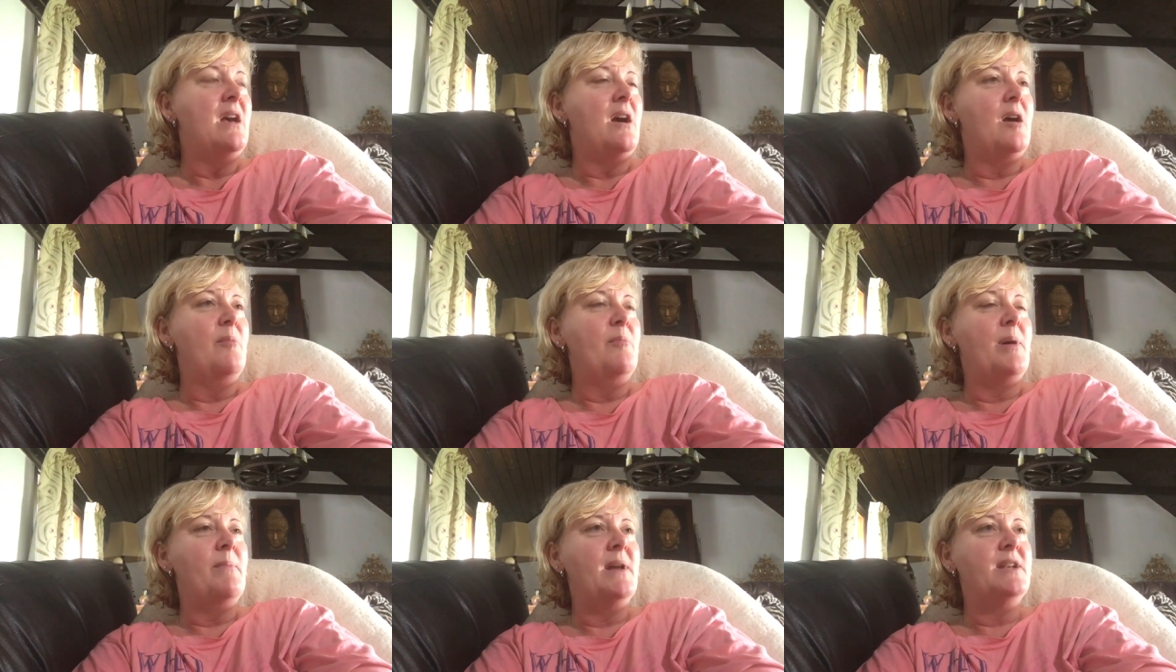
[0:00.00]

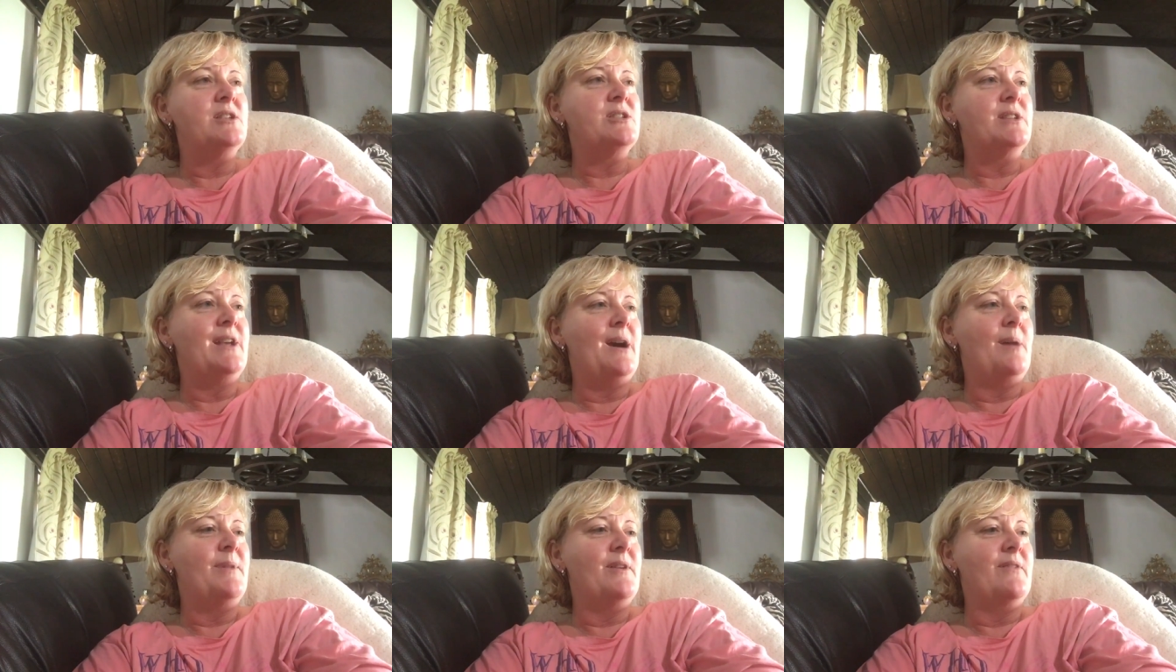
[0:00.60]
But I managed to
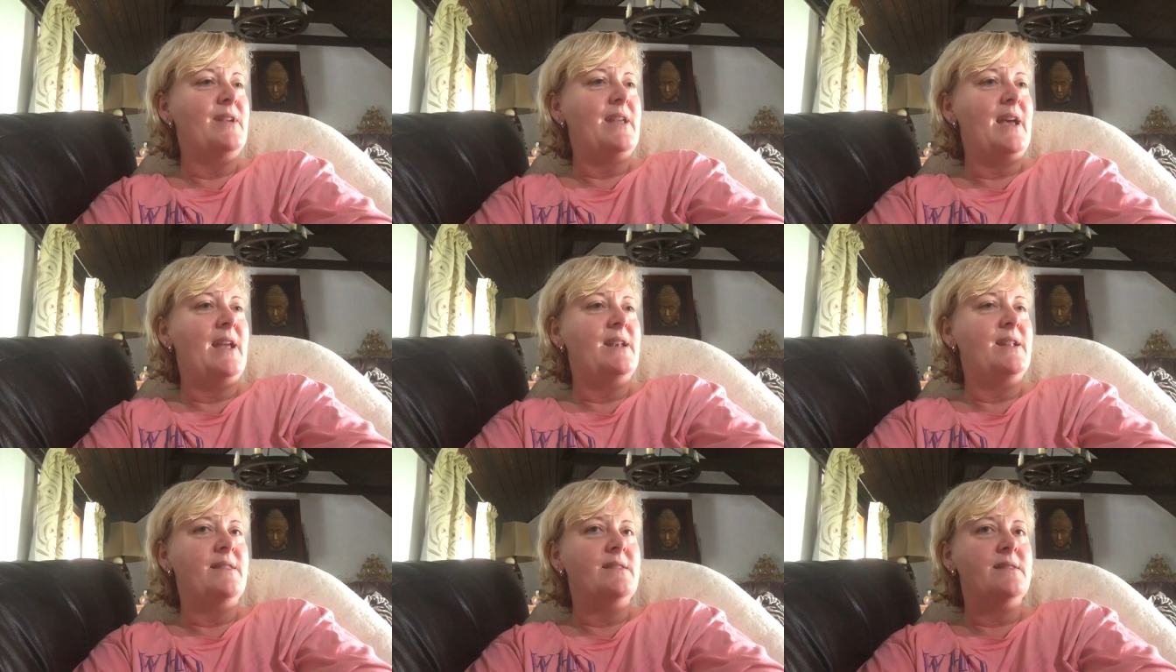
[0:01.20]
get up there
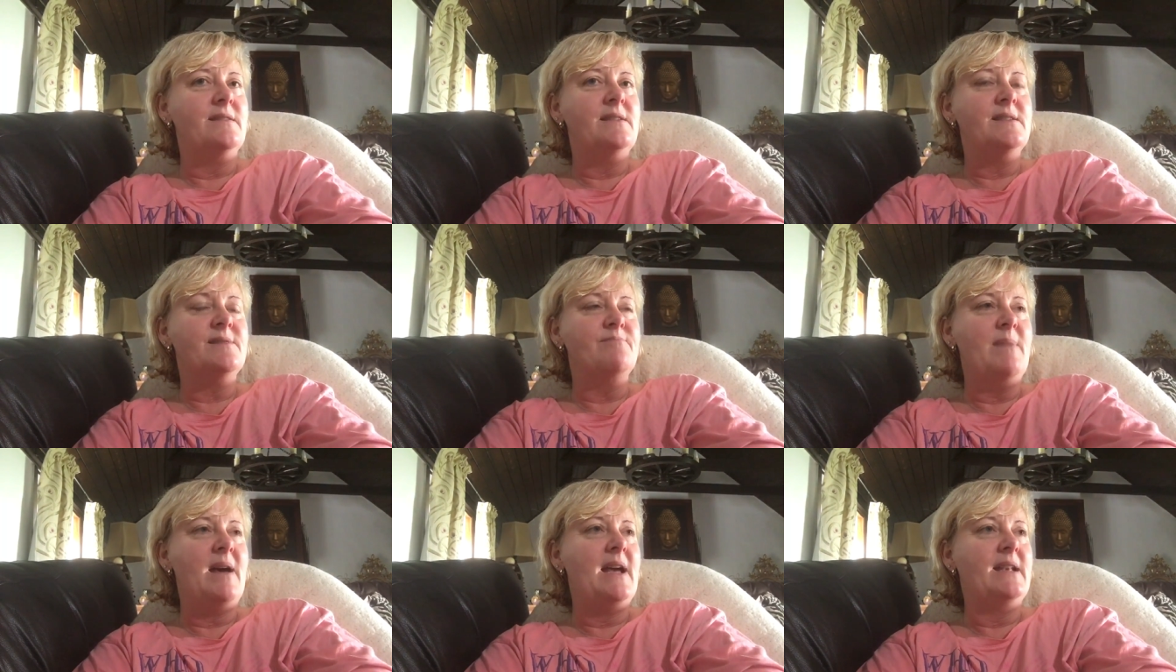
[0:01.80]
again. And
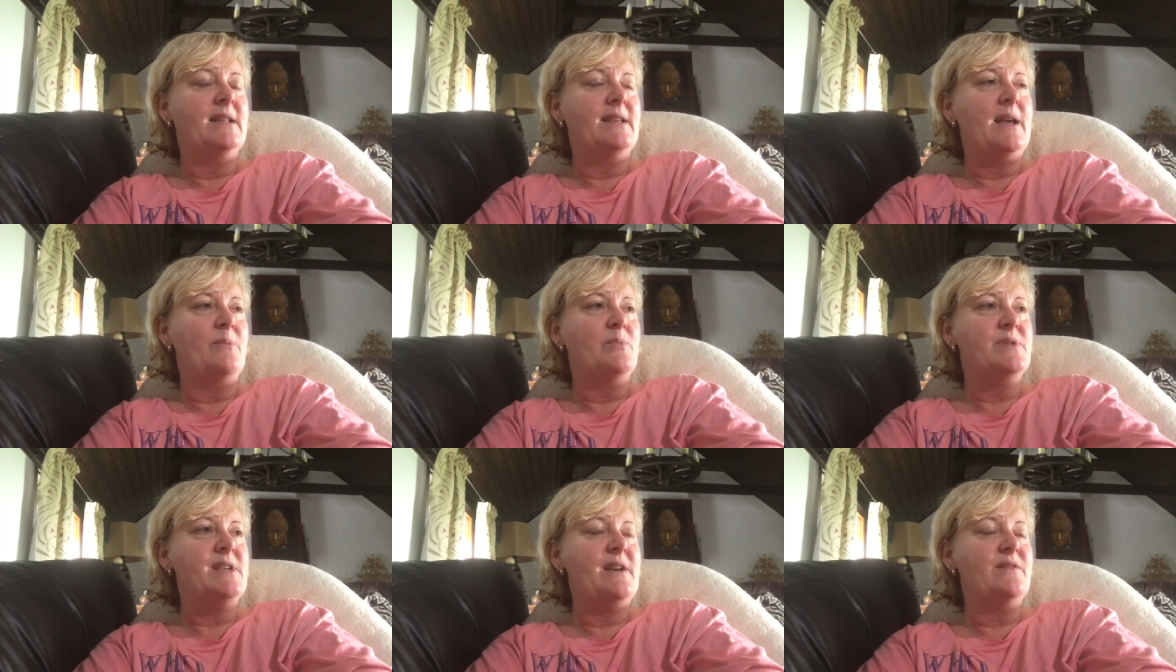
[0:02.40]
this man
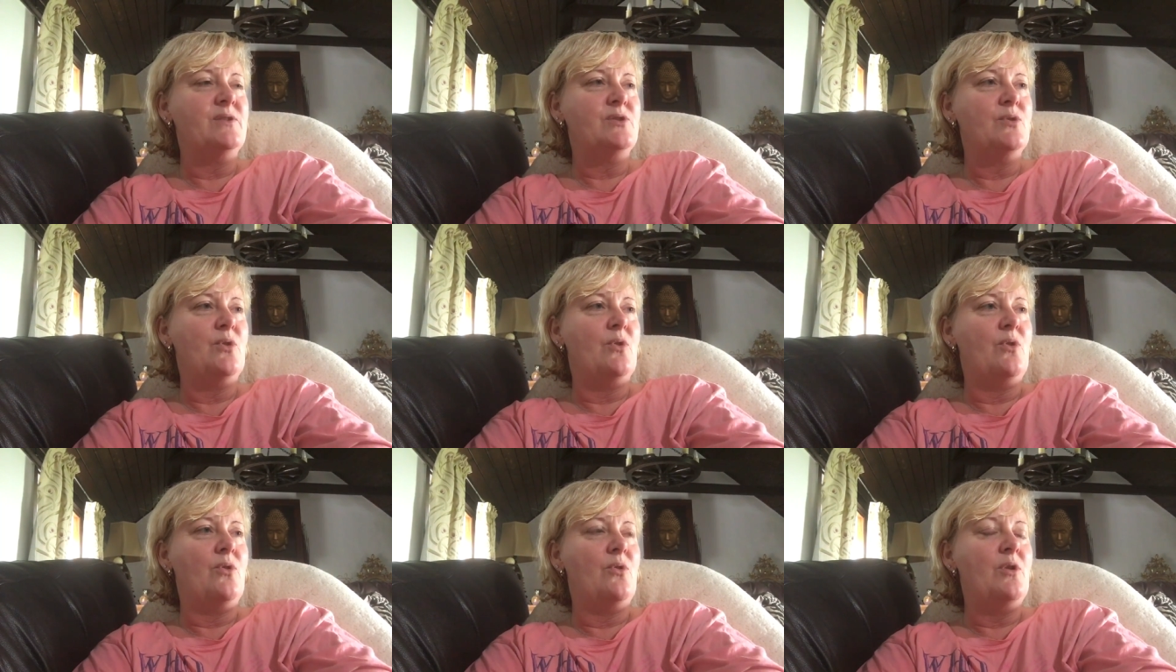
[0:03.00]
again was at the
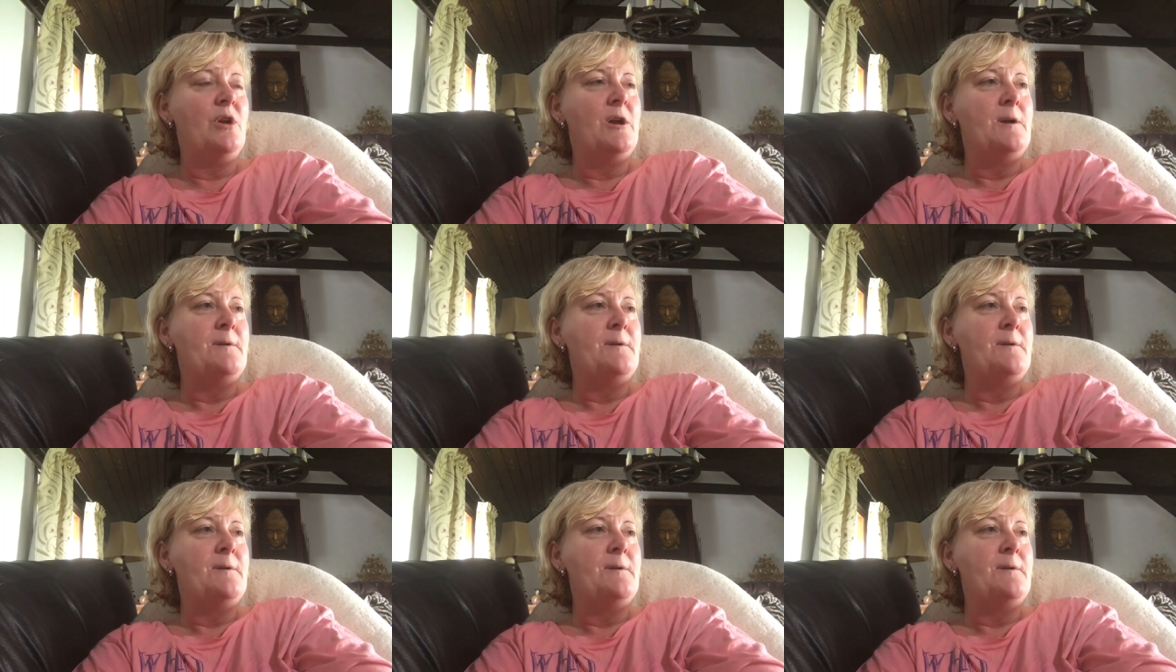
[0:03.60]
door.